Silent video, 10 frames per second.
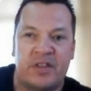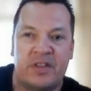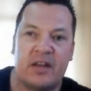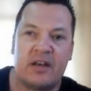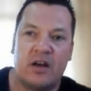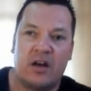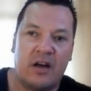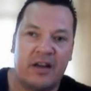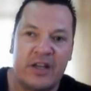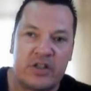Then
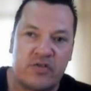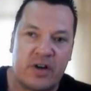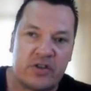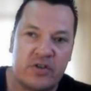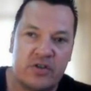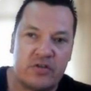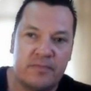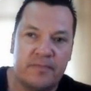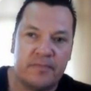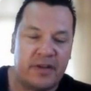
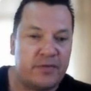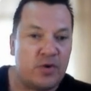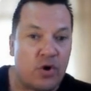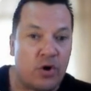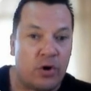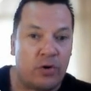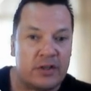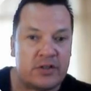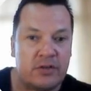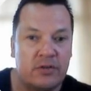instructions. If your goal
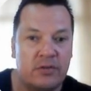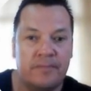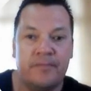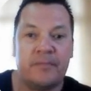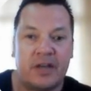is to